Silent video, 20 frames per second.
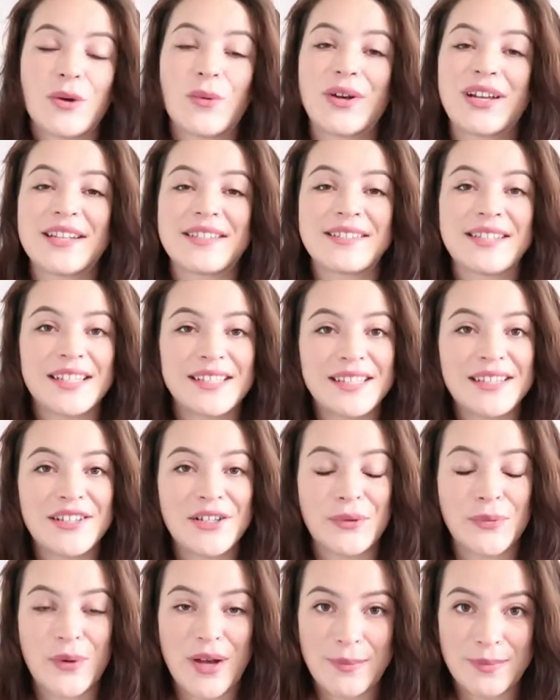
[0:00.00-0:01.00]
So what it says in
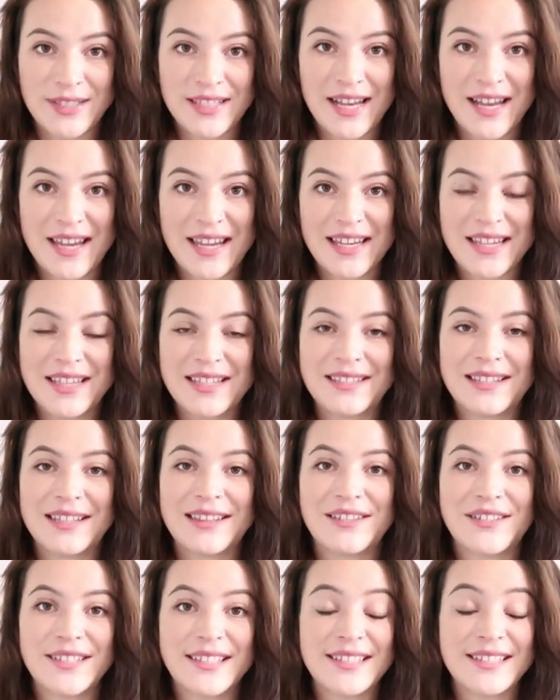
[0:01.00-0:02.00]
their website is
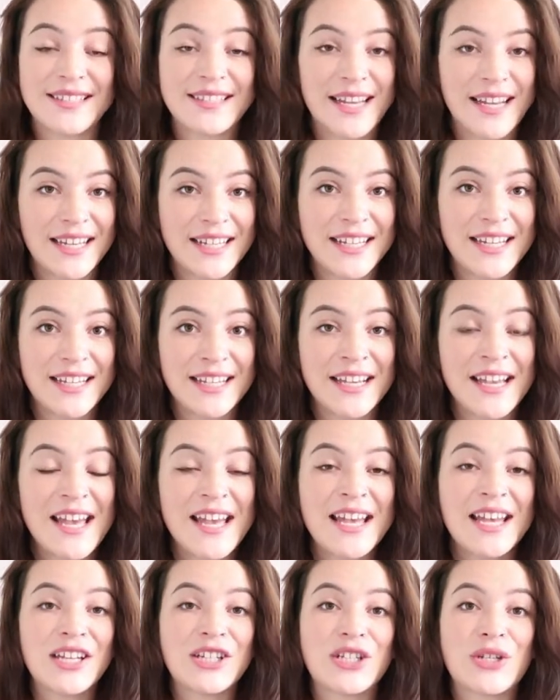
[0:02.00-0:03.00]
that they're designing
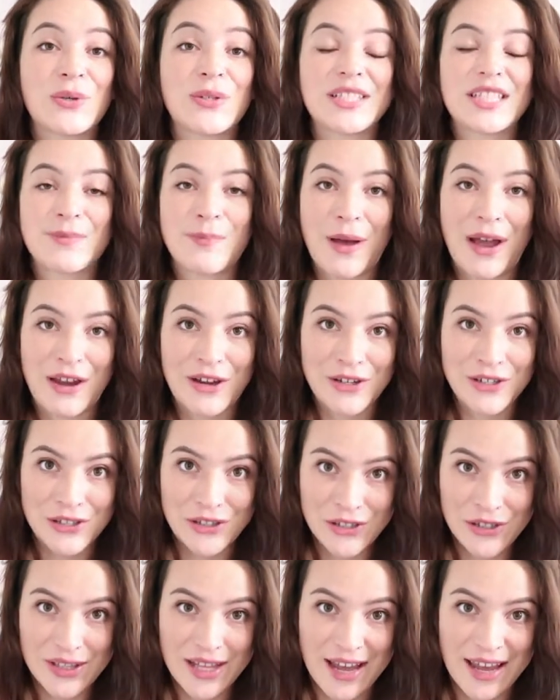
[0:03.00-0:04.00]
to inspire
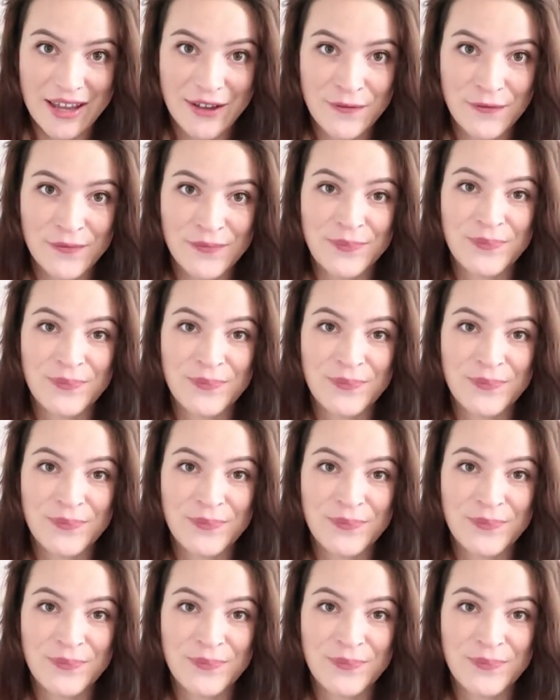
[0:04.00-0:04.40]
your life